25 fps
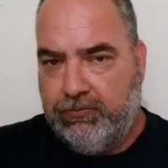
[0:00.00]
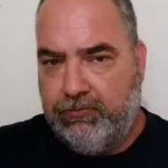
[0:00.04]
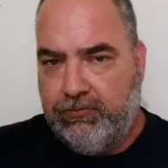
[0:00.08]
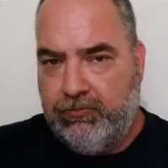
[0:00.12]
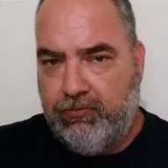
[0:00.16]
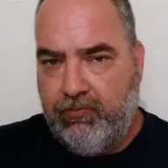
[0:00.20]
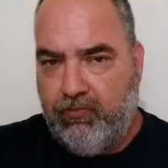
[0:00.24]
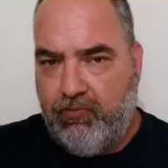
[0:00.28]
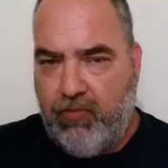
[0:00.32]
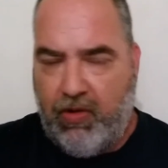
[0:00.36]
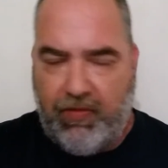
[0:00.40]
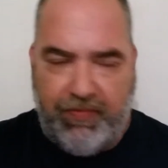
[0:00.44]

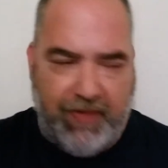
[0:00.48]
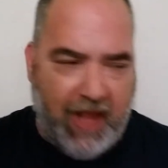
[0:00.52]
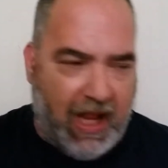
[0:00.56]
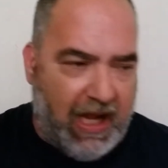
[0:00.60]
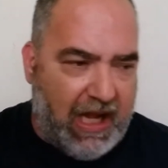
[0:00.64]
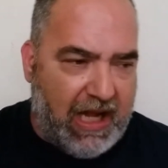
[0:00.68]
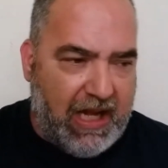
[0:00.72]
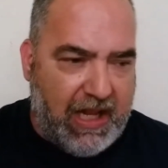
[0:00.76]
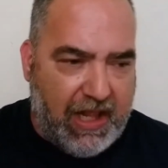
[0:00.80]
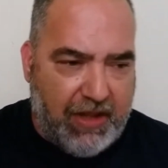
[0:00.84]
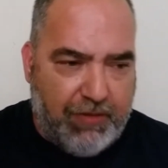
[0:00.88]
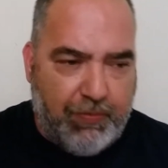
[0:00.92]
Well,
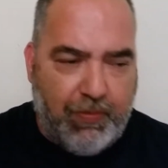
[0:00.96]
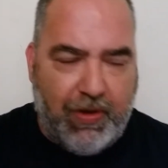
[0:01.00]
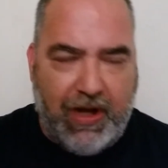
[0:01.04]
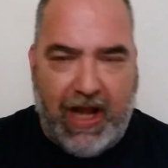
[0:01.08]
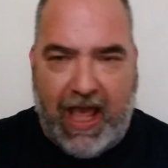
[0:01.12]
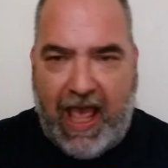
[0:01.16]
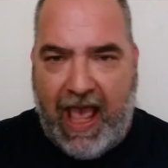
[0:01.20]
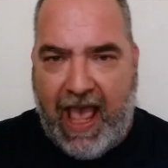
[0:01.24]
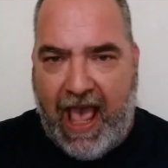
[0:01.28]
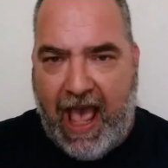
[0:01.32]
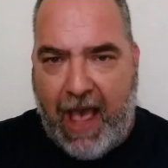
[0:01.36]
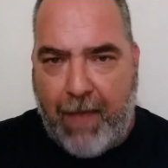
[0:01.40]
none of this would have
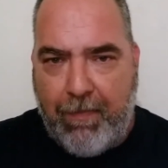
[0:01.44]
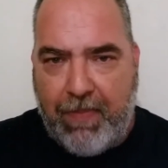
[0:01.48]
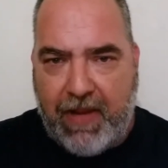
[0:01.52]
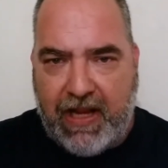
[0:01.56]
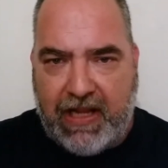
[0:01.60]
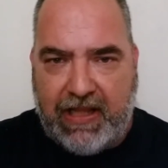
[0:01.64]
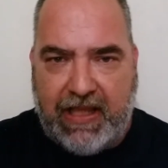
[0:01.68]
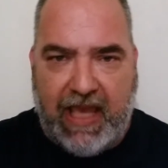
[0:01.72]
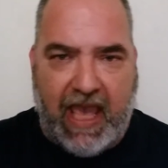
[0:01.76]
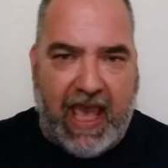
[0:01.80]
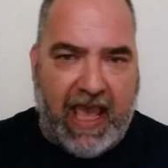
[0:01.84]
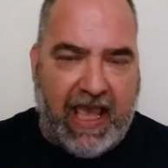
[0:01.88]
happened,
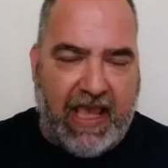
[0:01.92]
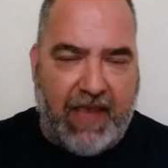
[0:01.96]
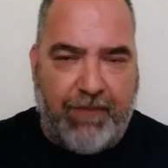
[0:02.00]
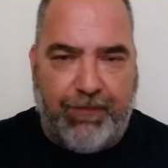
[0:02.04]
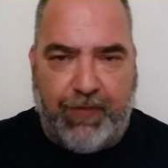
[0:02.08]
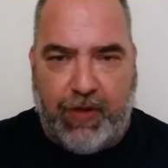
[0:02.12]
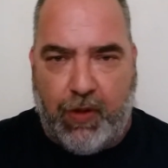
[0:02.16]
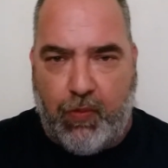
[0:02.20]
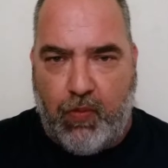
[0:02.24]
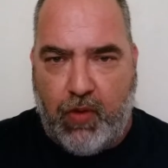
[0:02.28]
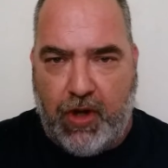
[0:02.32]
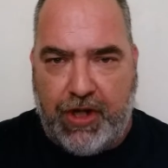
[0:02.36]
Kay, if
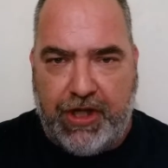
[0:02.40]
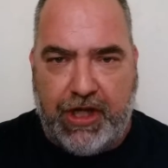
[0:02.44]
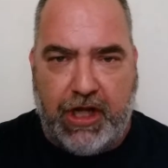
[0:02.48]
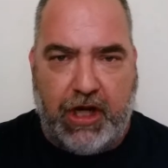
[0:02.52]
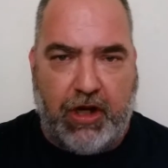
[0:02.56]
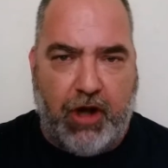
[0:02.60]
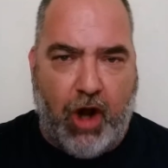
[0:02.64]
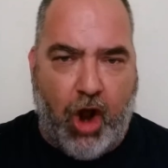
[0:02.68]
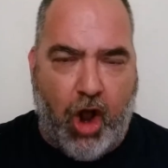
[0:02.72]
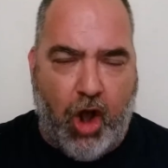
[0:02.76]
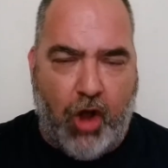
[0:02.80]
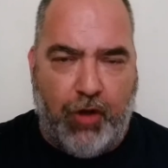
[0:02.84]
you wouldn't have
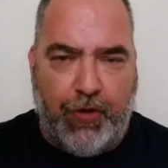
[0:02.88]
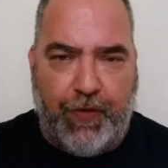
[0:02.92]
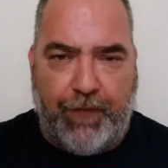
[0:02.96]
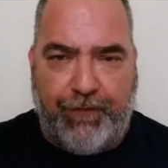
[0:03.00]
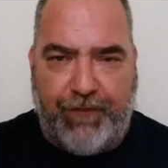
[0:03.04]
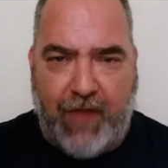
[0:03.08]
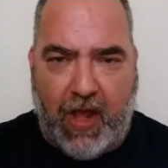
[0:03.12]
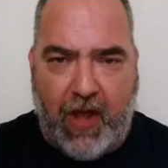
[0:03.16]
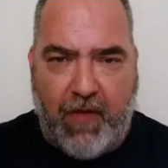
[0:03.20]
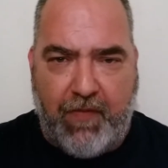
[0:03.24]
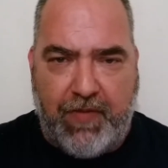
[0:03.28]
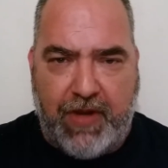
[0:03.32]
called the
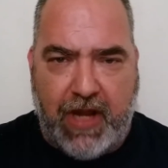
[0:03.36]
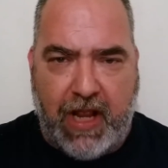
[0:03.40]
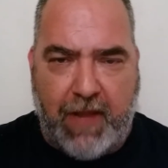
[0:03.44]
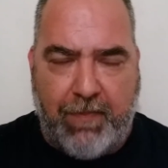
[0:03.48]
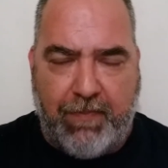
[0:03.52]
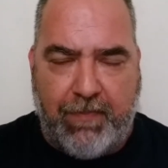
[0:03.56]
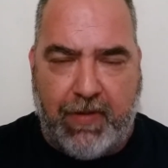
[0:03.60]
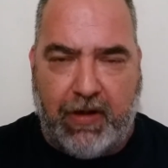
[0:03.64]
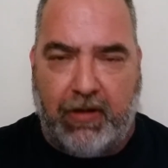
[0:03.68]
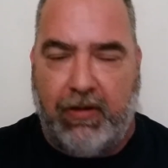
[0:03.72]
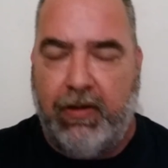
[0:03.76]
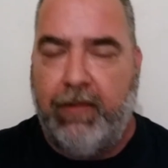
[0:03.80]
phone
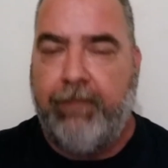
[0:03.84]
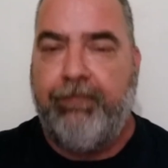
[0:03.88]
number.